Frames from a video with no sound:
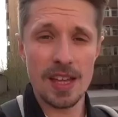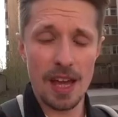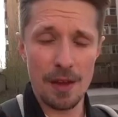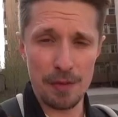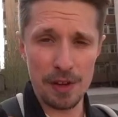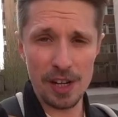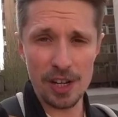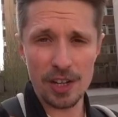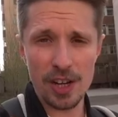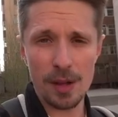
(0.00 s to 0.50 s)
If
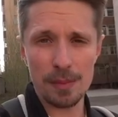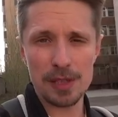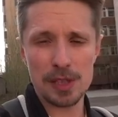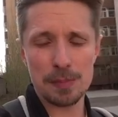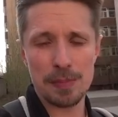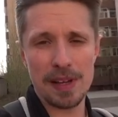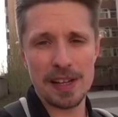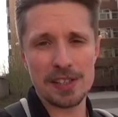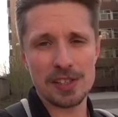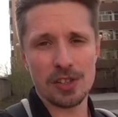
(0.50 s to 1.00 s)
you look up this
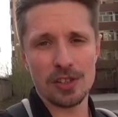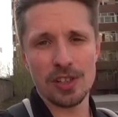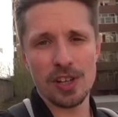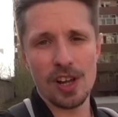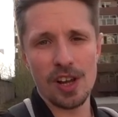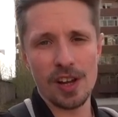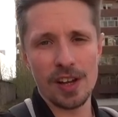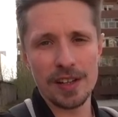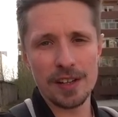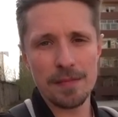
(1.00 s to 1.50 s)
place
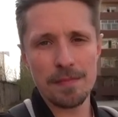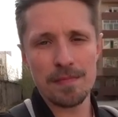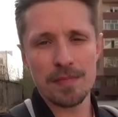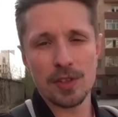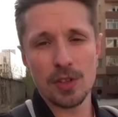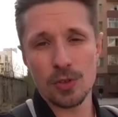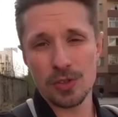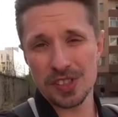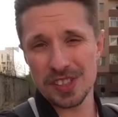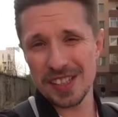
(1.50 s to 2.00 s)
online,
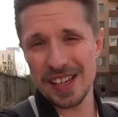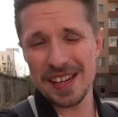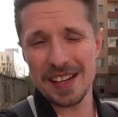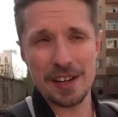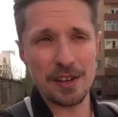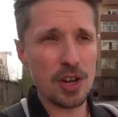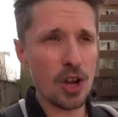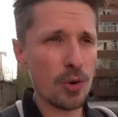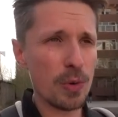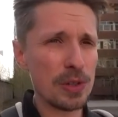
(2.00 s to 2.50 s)
you'll see
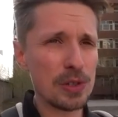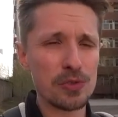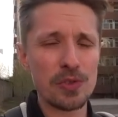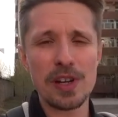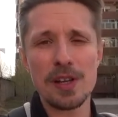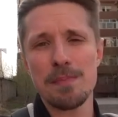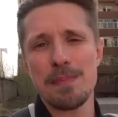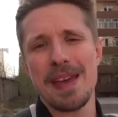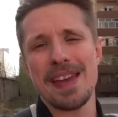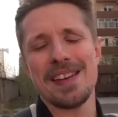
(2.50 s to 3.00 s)
that no one's
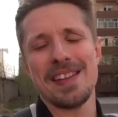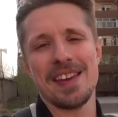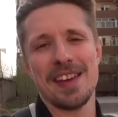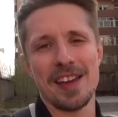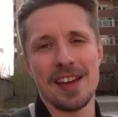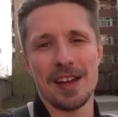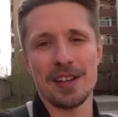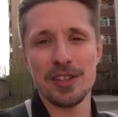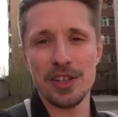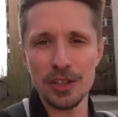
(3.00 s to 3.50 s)
really been
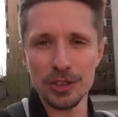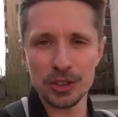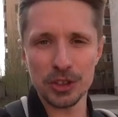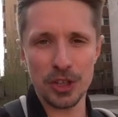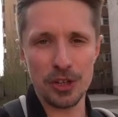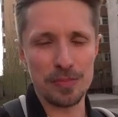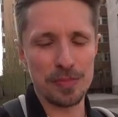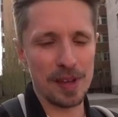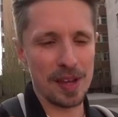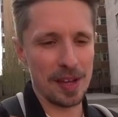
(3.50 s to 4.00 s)
here and
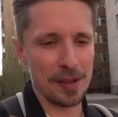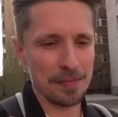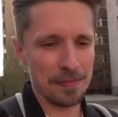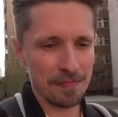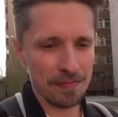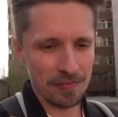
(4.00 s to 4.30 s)
YouTubed it.